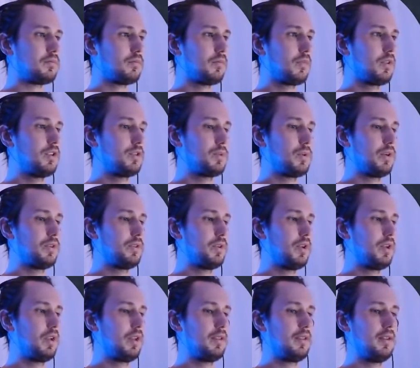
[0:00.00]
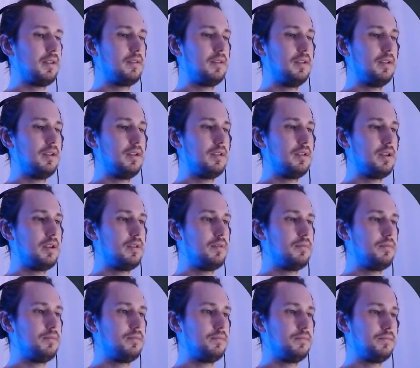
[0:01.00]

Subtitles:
Because we're also going to get the Athenian down.